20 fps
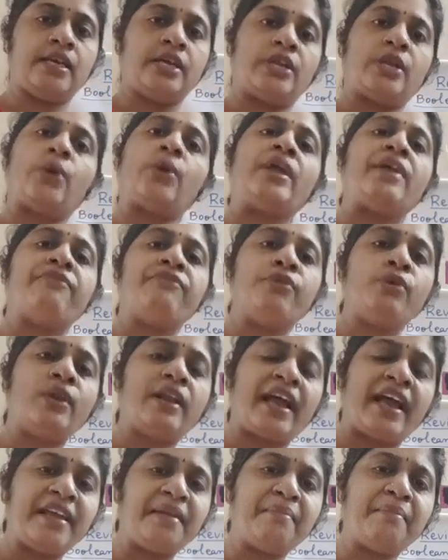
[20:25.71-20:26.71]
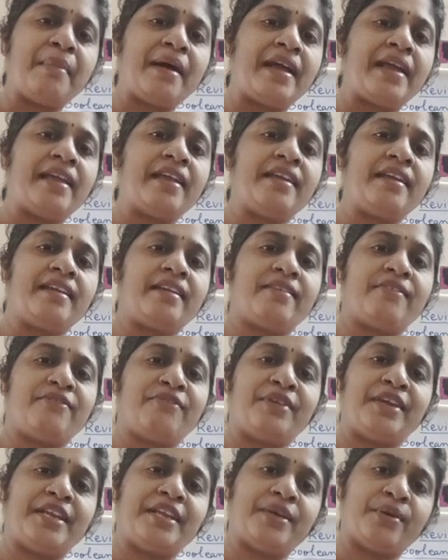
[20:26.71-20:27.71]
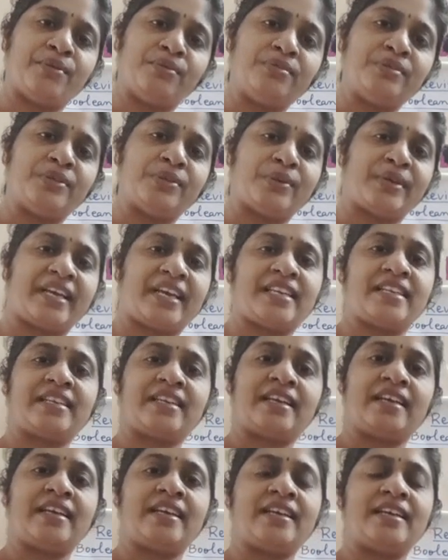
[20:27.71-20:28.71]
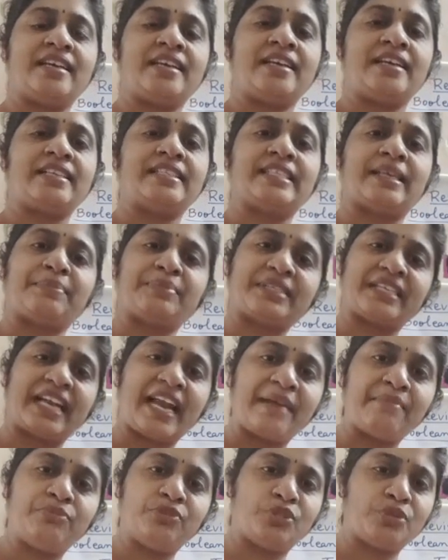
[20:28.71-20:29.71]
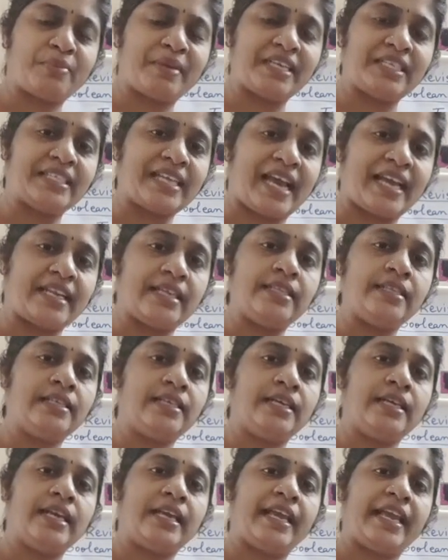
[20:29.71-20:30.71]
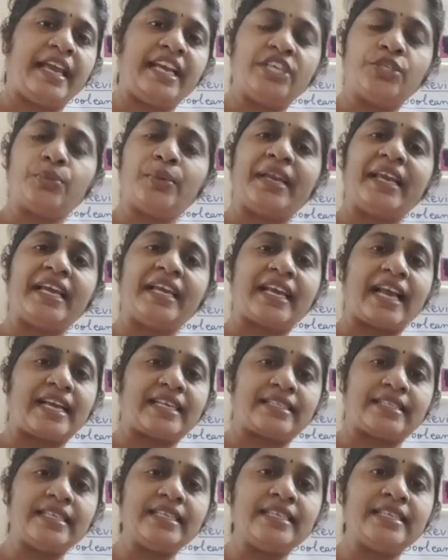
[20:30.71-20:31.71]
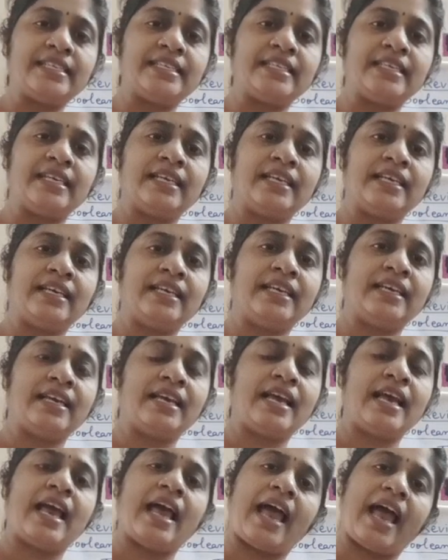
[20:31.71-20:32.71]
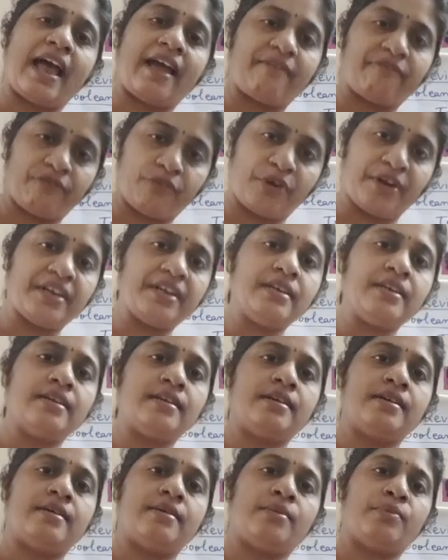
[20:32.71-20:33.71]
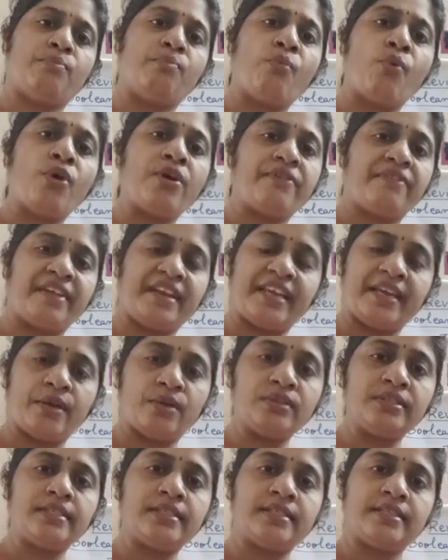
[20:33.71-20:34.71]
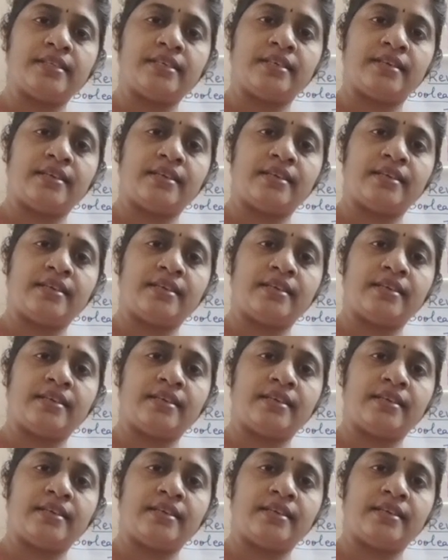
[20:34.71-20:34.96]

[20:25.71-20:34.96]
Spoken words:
Now if you like my video, you can subscribe to my channel Ishwari Classes for more videos,